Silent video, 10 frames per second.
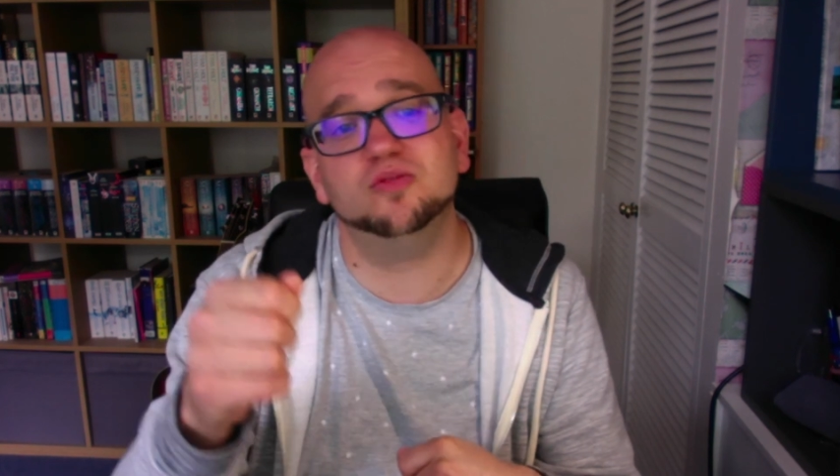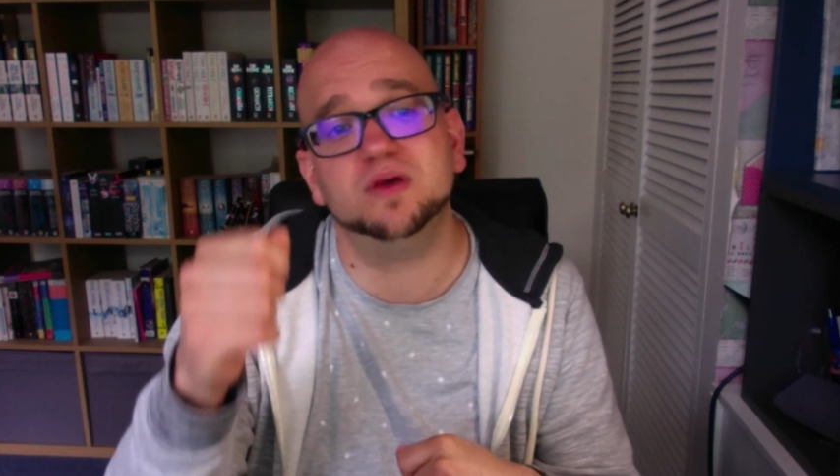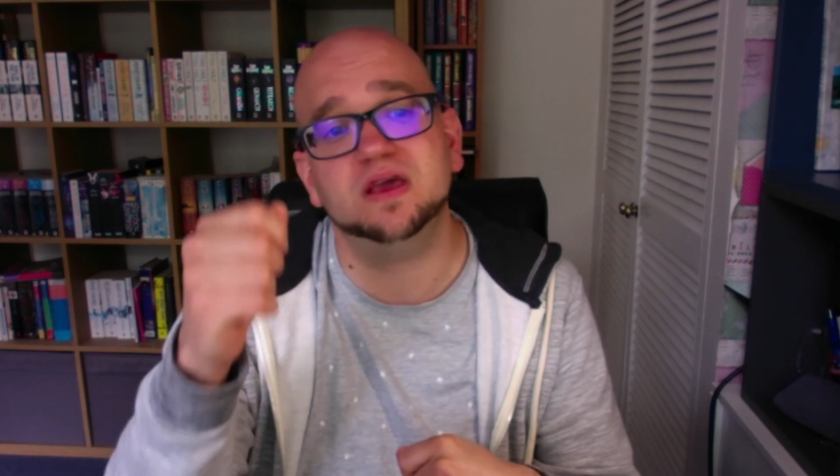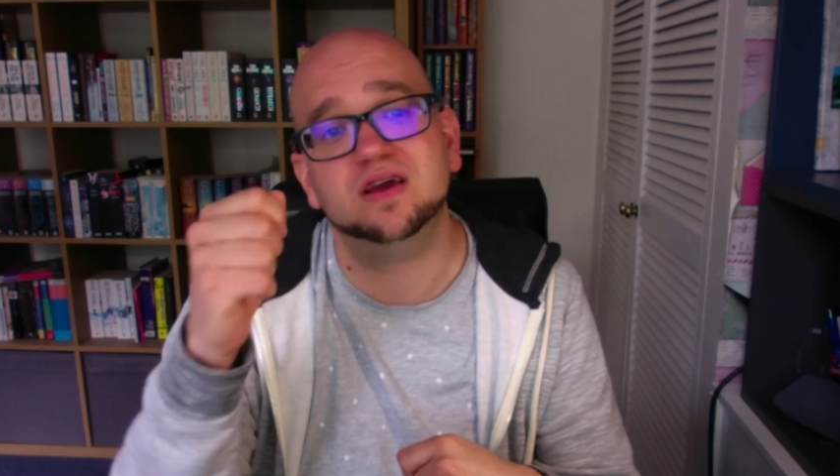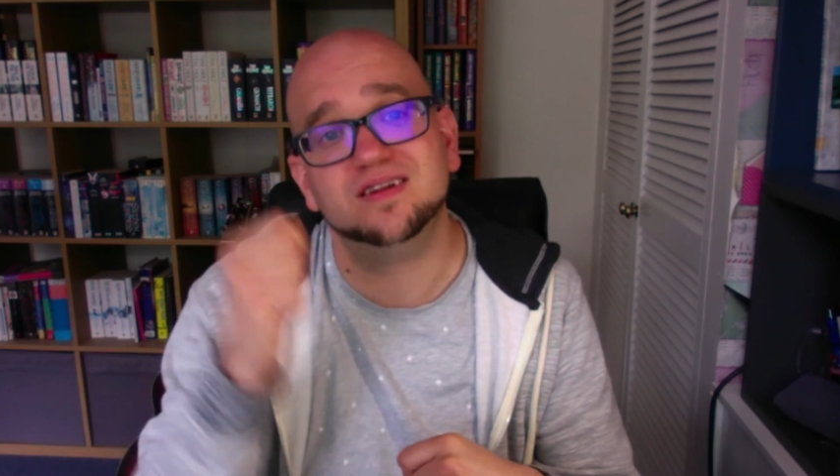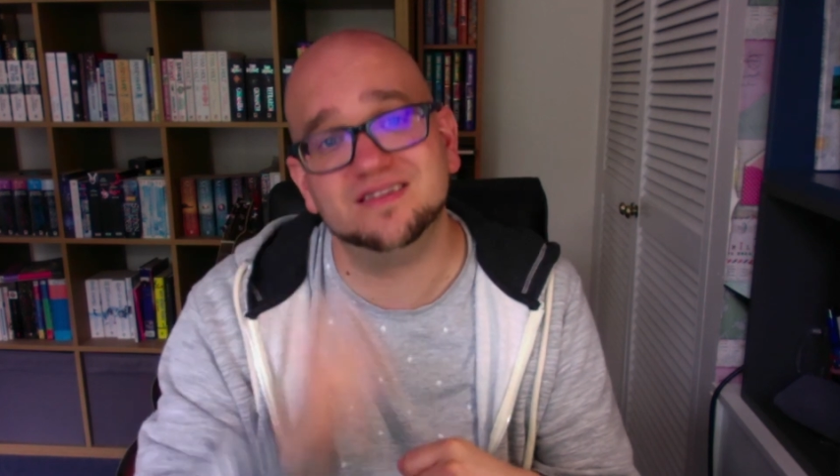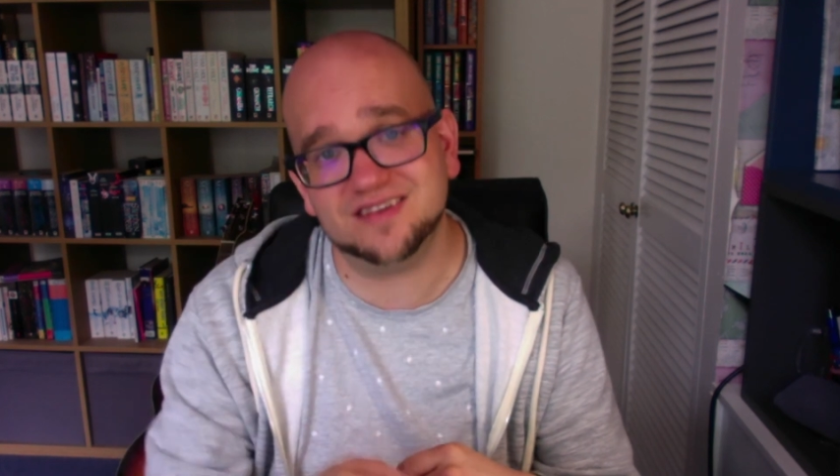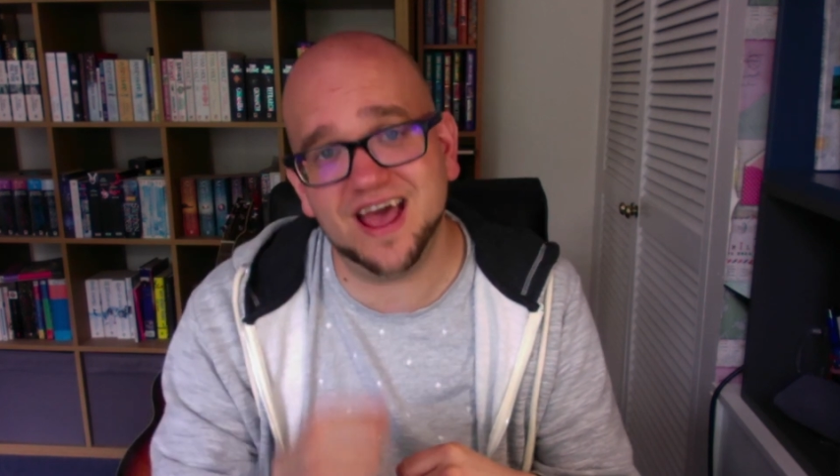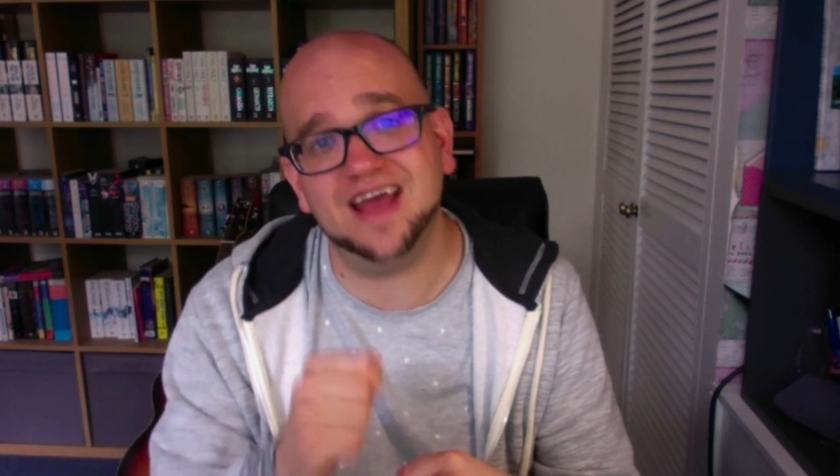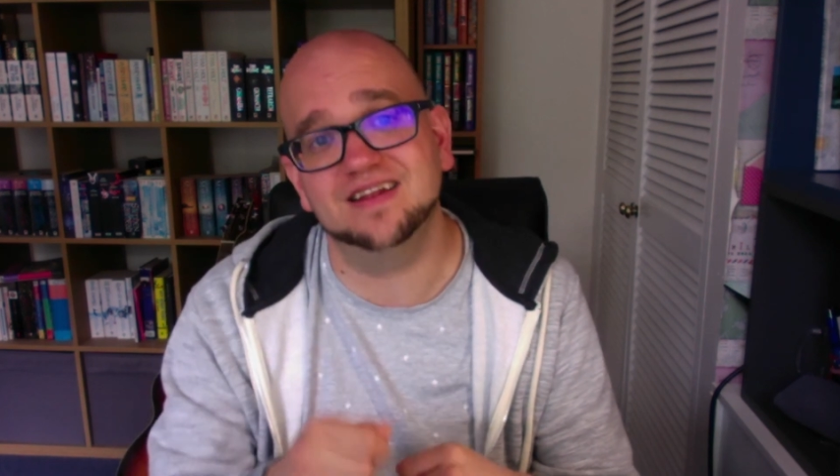be
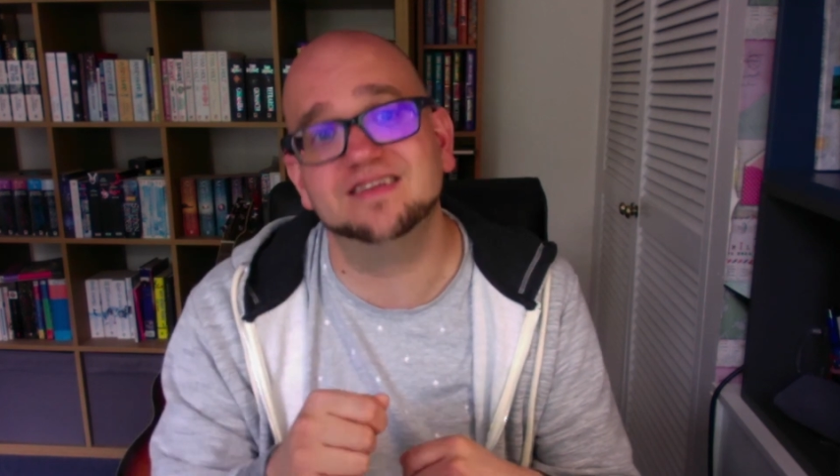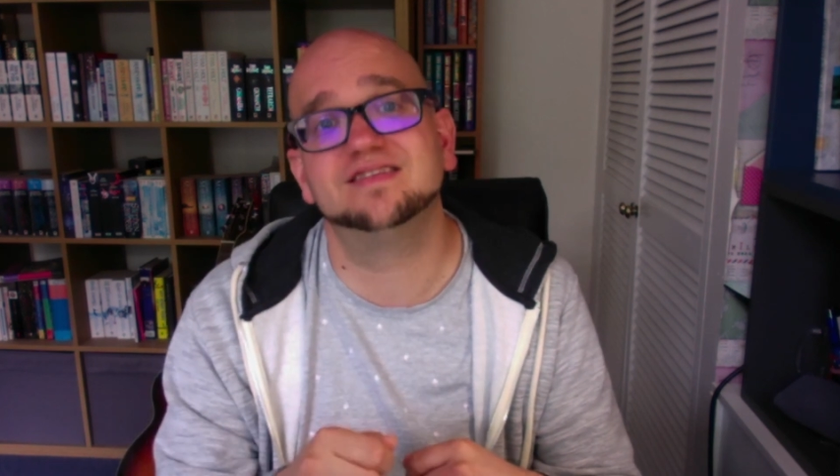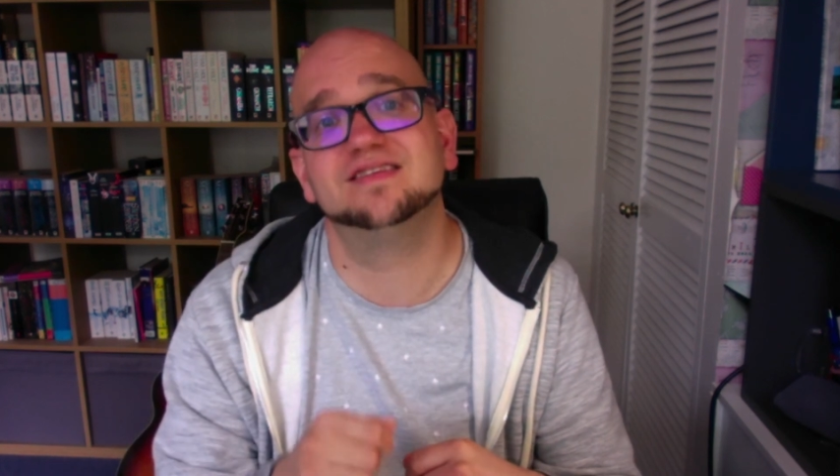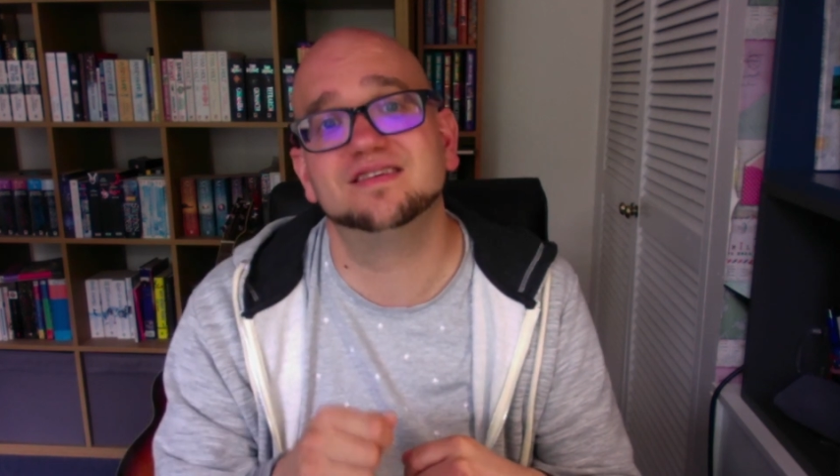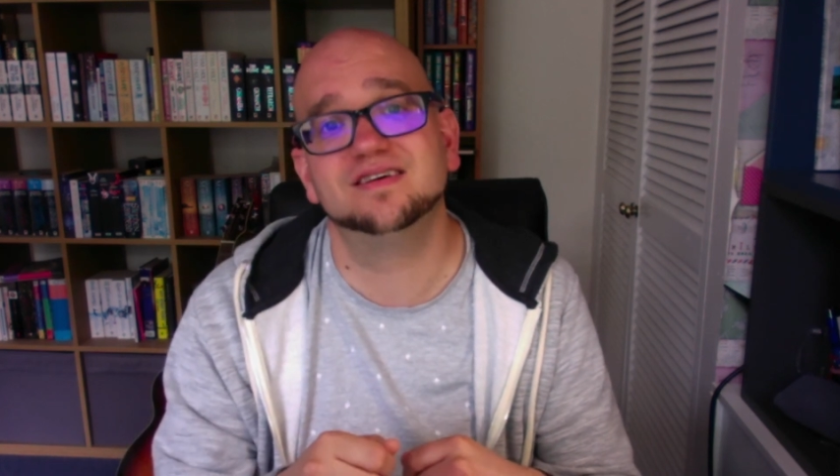content